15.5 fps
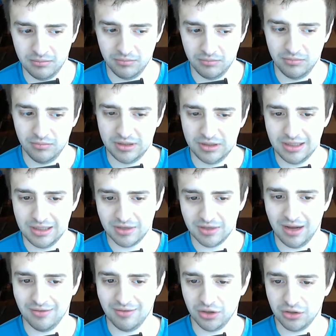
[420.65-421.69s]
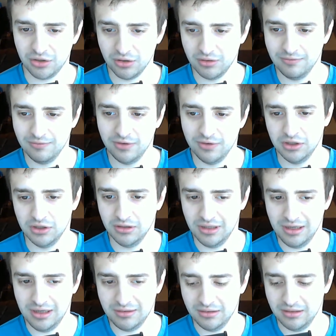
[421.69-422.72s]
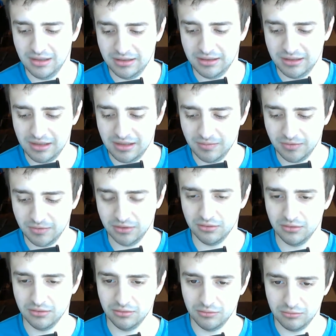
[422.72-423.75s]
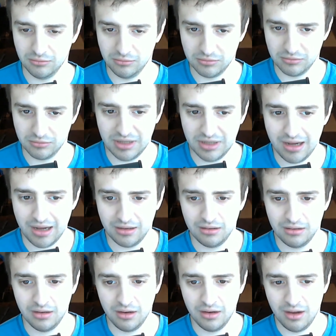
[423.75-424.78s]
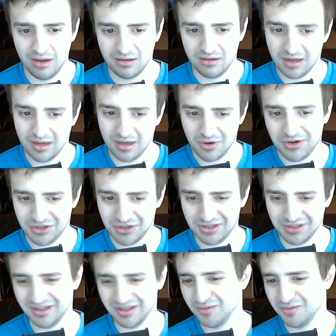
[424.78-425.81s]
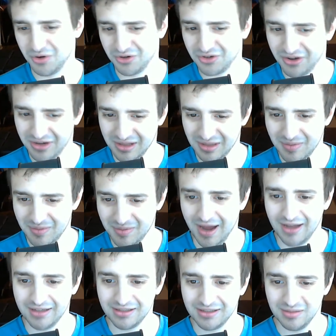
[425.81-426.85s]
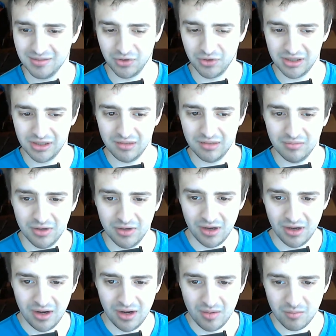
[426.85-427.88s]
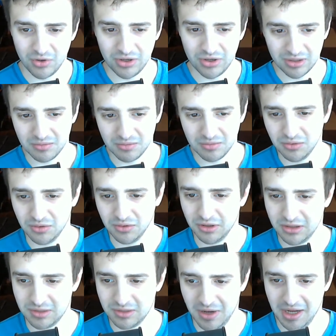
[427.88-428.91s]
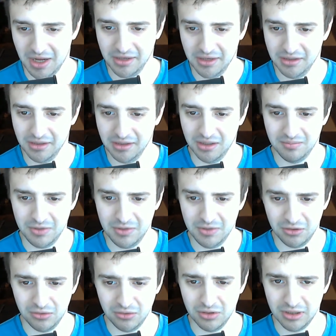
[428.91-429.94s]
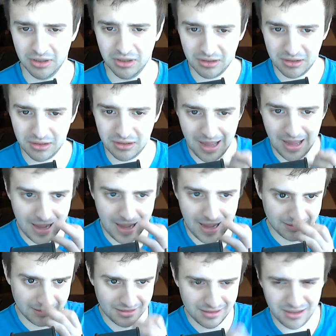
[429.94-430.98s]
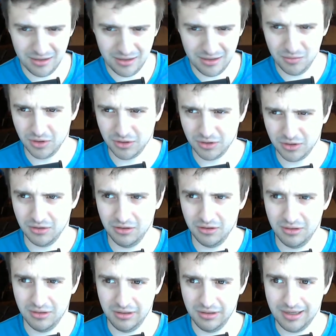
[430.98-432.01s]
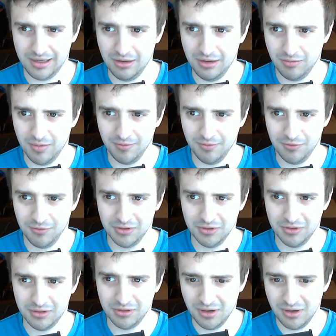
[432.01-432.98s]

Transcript: seem to have a good vision. They seem to take projects that they've worked on in the past and bring them to a good spot. Yehuda Katz, I think he had worked on, I can't remember if it was